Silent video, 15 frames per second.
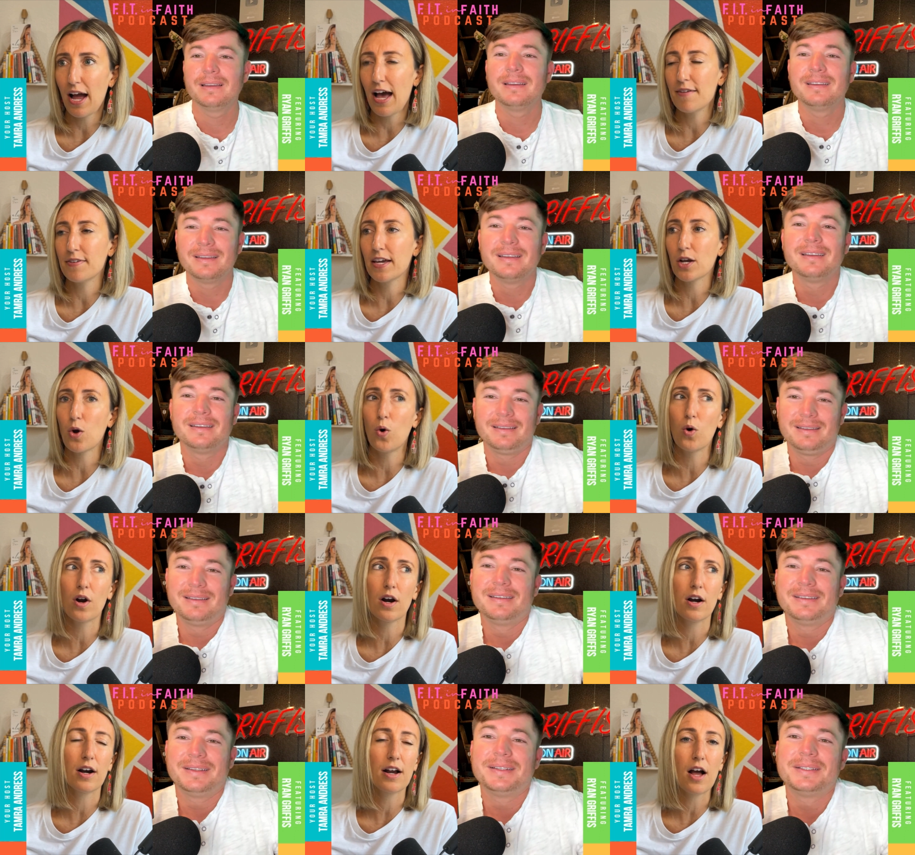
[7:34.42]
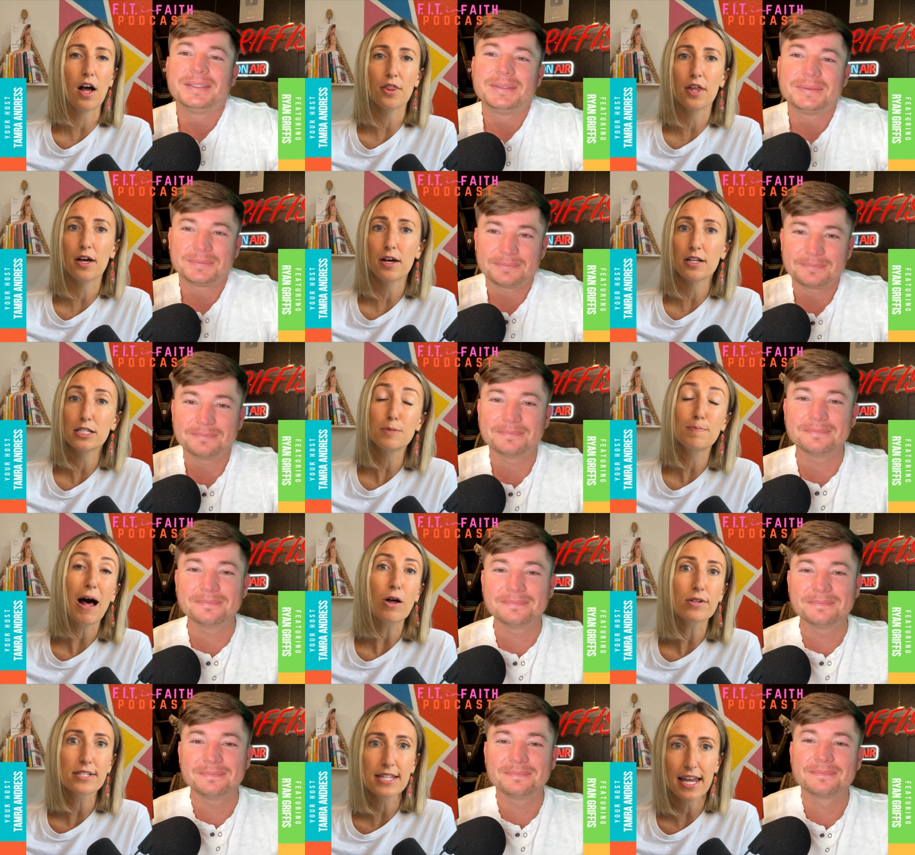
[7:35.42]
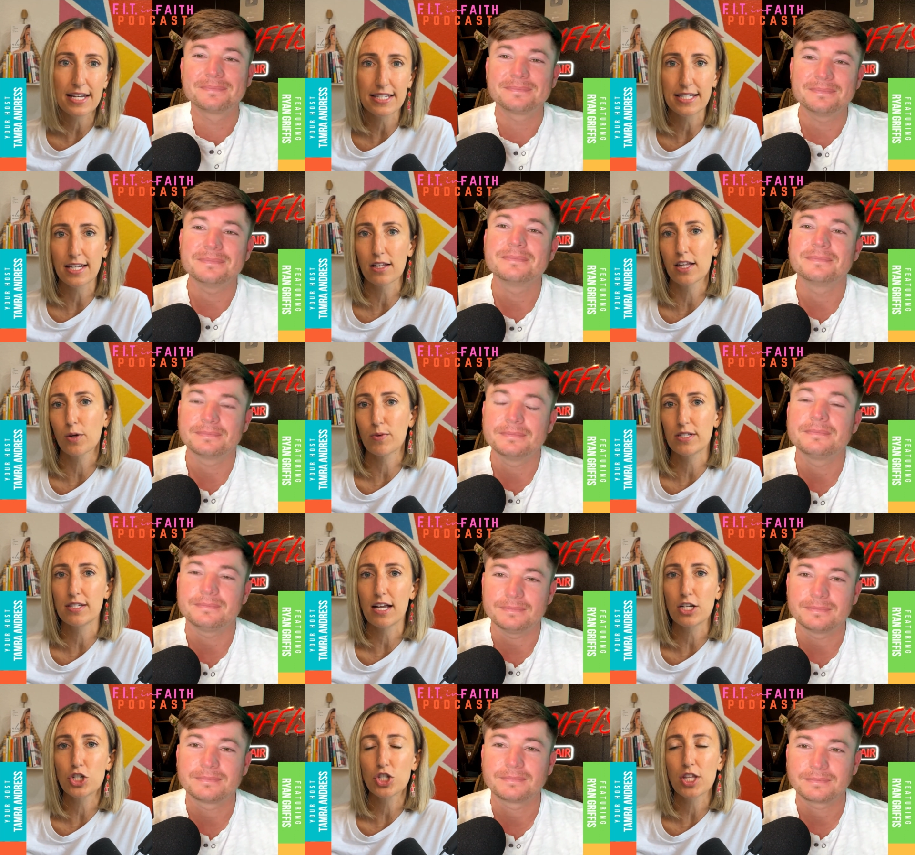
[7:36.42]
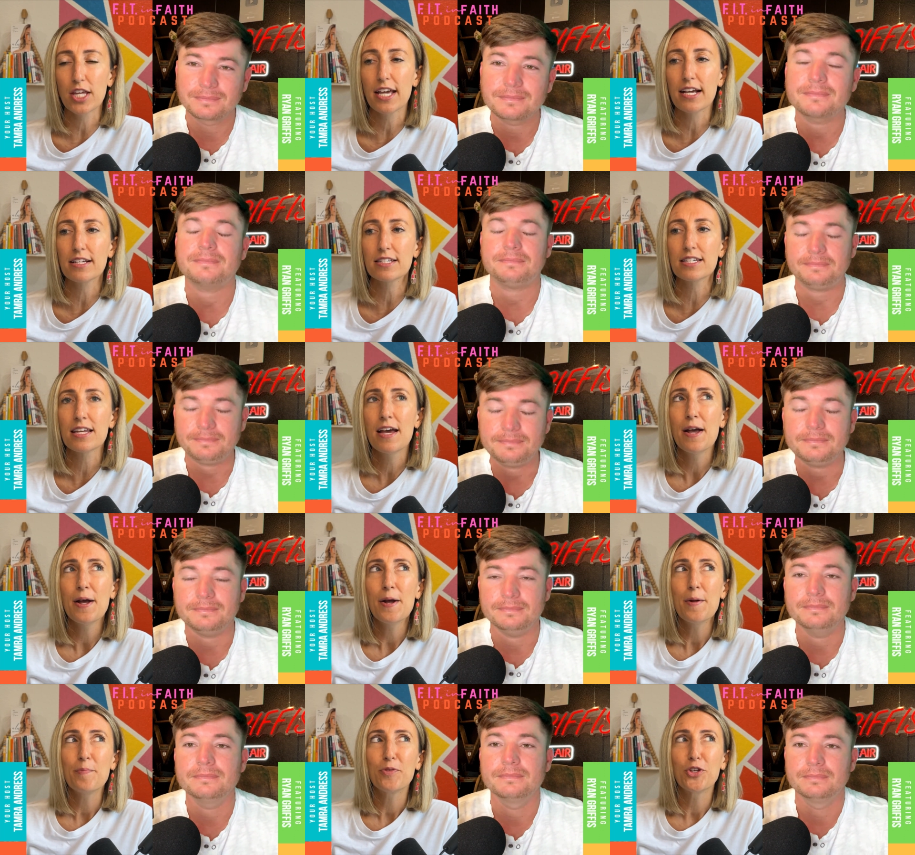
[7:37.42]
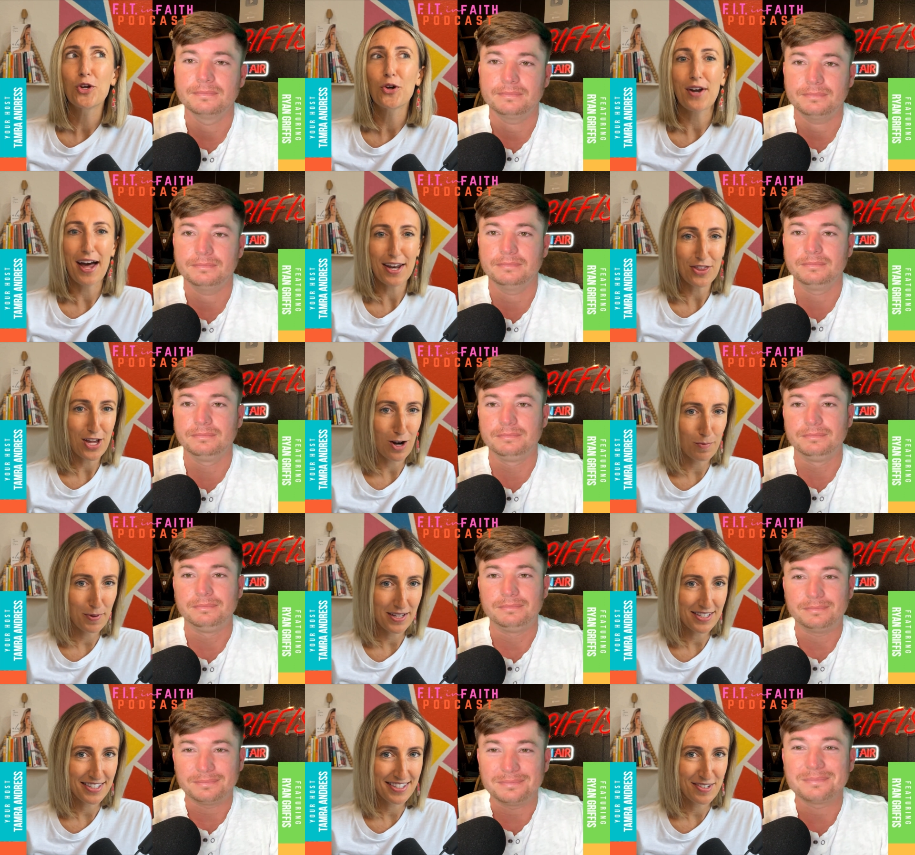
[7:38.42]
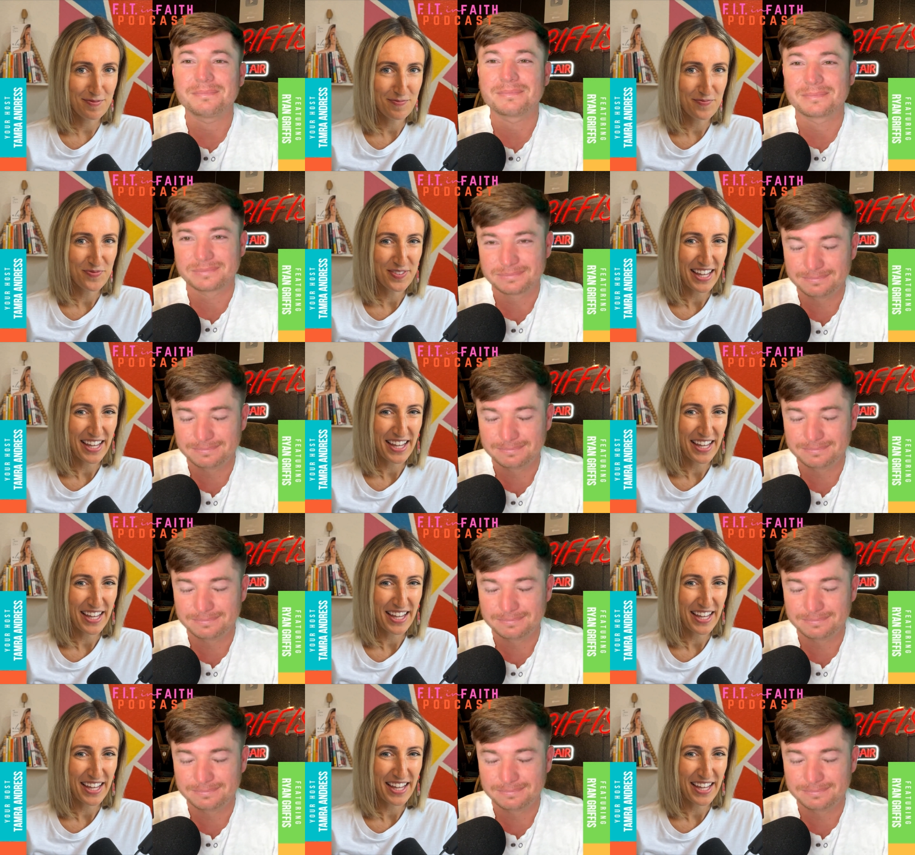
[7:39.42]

Speaker 1: they're having, or the spouse that is dealing with such things. You're not a therapist.